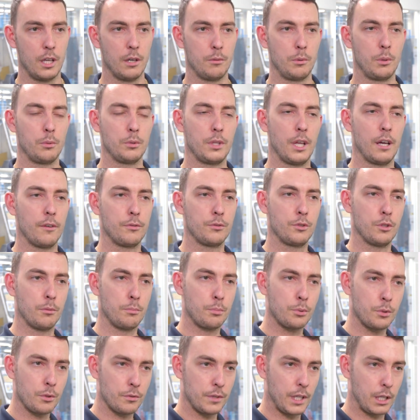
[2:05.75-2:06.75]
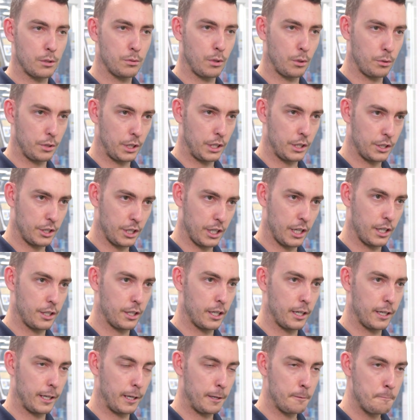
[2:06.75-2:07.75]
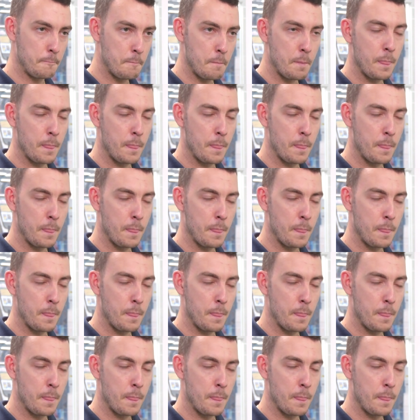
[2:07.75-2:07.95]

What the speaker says: We would have to approve the quote internally,